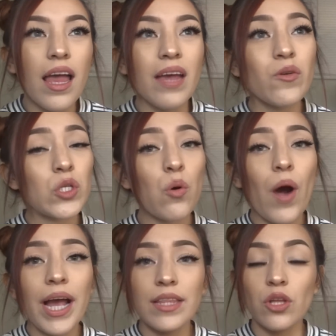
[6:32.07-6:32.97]
It was
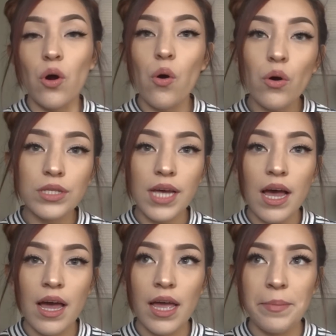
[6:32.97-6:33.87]
quiet the whole
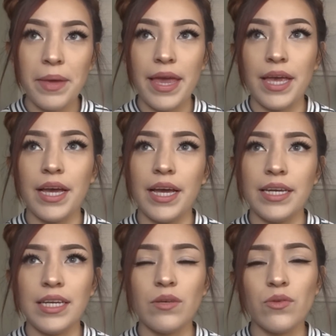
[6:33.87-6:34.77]
time,
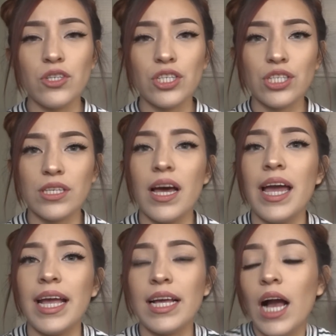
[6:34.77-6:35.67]
and he was just
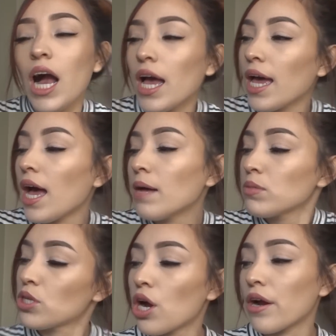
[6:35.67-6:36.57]
like, I'm
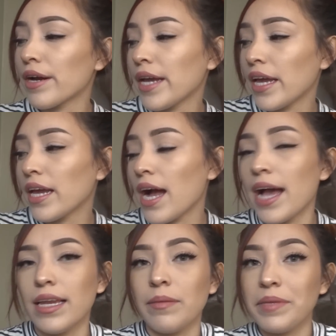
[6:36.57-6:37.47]
sorry,
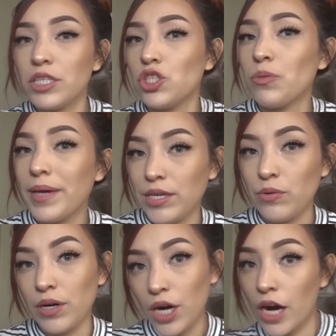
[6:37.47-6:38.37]
I didn't mean to make
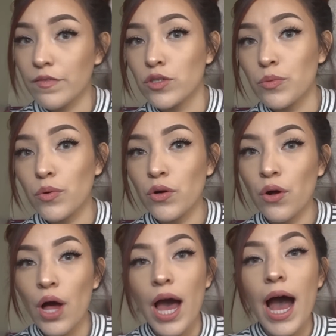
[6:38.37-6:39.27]
you
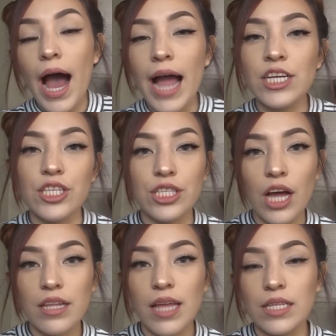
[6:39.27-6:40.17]
uncomfortable. I just
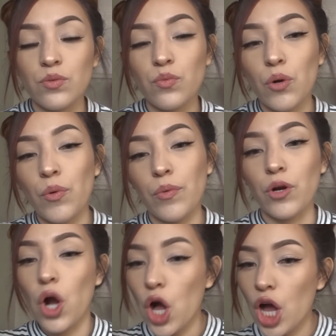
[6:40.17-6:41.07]
thought that's what we
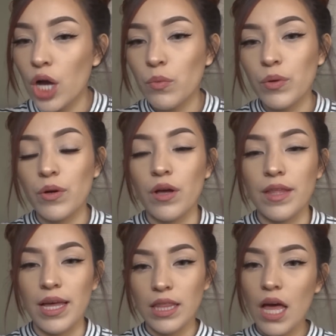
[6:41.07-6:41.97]
were on. We were on
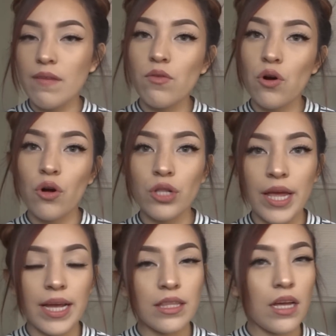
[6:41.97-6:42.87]
that level.
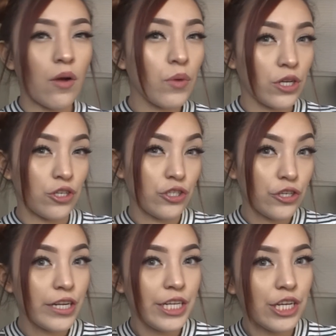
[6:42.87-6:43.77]
Like, I thought we
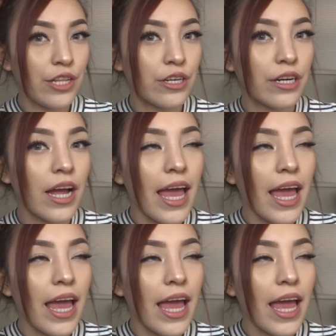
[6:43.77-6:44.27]
understood each other.